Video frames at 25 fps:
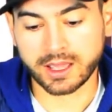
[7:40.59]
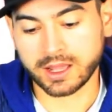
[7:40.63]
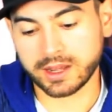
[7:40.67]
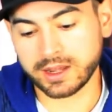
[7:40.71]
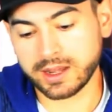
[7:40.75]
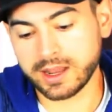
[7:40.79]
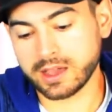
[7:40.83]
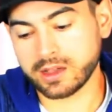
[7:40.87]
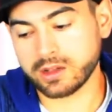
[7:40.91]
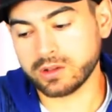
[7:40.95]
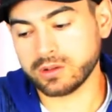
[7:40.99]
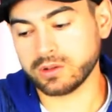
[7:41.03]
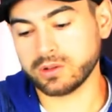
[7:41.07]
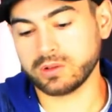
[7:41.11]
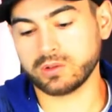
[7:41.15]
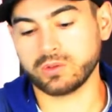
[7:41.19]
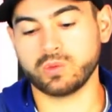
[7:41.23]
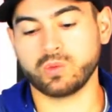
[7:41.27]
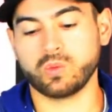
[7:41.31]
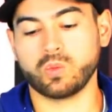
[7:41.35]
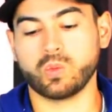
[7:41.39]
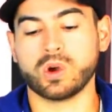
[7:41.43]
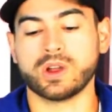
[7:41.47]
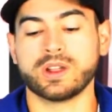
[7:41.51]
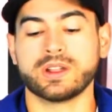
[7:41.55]
Now,
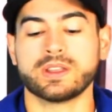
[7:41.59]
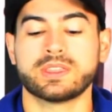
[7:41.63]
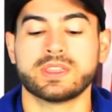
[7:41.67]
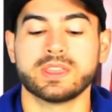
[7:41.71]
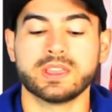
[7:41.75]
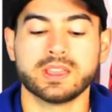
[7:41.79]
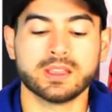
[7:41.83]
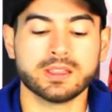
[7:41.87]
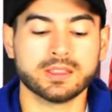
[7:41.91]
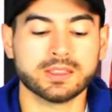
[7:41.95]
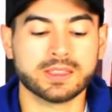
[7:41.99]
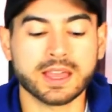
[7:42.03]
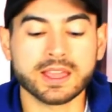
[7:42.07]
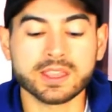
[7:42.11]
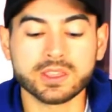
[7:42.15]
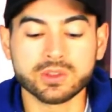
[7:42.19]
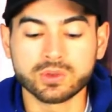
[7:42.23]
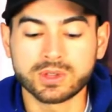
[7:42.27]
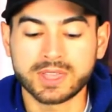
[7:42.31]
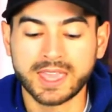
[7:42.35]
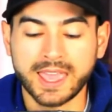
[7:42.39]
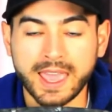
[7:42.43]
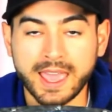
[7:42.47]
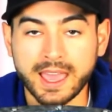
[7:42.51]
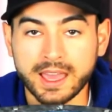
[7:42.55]
one thing that you
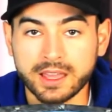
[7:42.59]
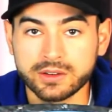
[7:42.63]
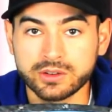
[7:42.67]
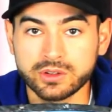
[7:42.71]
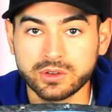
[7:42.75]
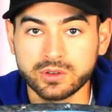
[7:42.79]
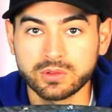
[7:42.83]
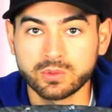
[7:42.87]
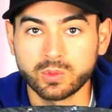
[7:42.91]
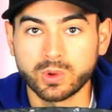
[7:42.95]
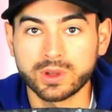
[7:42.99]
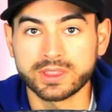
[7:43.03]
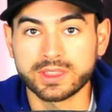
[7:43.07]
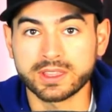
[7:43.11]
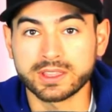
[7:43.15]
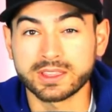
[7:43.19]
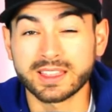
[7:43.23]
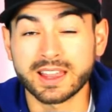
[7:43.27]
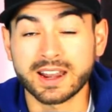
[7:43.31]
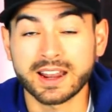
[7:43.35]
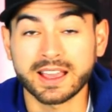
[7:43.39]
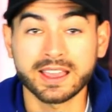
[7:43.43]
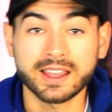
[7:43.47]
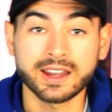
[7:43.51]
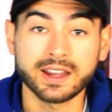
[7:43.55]
can do, and one thing
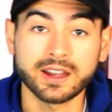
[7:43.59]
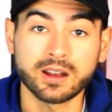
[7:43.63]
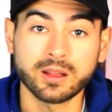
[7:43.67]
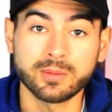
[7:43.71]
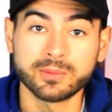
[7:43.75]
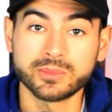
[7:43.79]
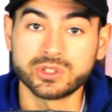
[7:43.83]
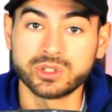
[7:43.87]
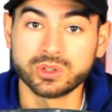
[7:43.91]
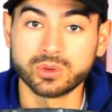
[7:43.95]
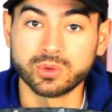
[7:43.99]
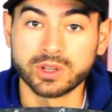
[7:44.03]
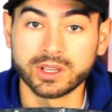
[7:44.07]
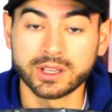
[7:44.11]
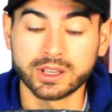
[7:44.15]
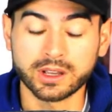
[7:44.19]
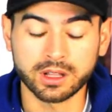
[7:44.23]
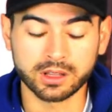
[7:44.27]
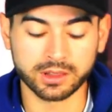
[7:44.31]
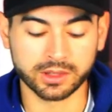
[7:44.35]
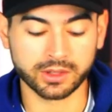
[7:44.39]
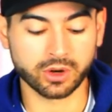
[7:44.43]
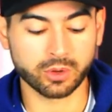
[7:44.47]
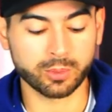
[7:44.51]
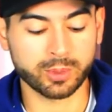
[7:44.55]
that I ended up doing a
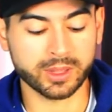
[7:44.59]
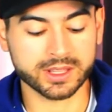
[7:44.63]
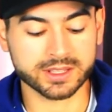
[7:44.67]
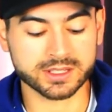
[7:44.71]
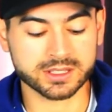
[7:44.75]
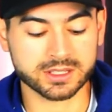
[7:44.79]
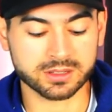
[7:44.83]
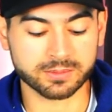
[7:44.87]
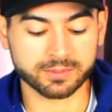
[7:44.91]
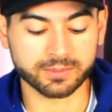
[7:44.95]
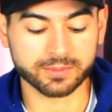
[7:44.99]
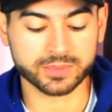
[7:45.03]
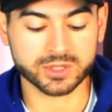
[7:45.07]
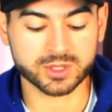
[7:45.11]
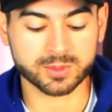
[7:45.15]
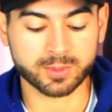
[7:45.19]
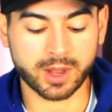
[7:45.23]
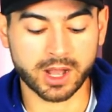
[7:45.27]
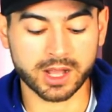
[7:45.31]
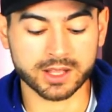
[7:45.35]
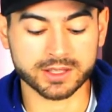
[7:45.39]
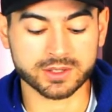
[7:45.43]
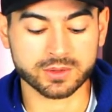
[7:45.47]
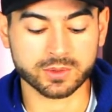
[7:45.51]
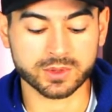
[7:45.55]
little bit in some
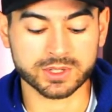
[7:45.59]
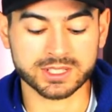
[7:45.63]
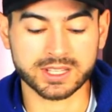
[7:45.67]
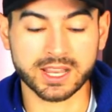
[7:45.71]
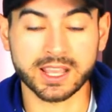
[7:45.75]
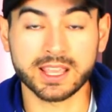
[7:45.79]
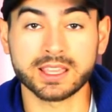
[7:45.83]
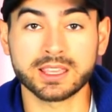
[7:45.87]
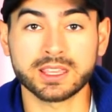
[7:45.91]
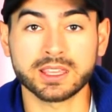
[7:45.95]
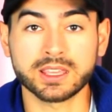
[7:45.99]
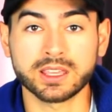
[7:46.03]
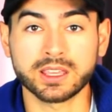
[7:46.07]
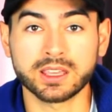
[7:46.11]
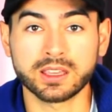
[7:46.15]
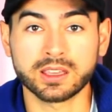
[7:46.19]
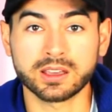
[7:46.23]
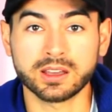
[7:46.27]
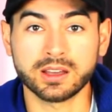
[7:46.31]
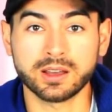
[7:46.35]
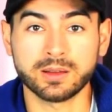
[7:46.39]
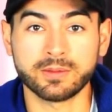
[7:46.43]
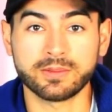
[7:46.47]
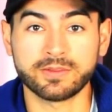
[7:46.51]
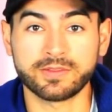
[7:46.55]
spots, was taking
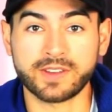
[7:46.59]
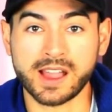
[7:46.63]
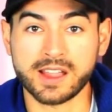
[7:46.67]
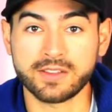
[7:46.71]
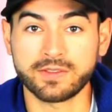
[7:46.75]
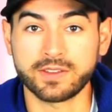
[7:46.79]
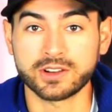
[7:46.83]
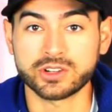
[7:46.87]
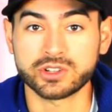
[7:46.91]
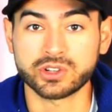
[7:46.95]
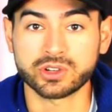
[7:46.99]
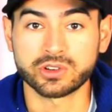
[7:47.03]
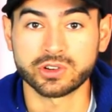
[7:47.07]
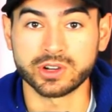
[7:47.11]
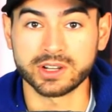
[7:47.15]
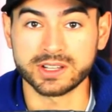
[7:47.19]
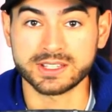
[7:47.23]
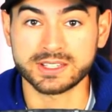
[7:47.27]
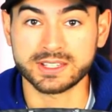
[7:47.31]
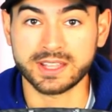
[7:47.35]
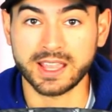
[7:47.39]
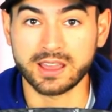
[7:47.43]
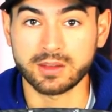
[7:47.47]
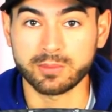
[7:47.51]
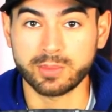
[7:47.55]
500 grit
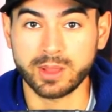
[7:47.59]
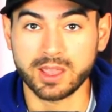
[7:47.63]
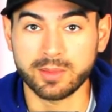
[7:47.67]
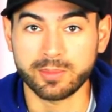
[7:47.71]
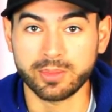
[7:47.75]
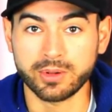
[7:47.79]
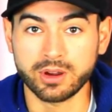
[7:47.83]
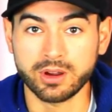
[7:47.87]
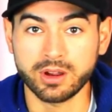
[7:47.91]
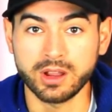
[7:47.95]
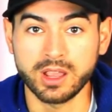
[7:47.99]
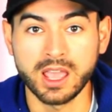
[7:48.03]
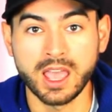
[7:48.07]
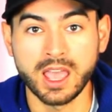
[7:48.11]
sandpaper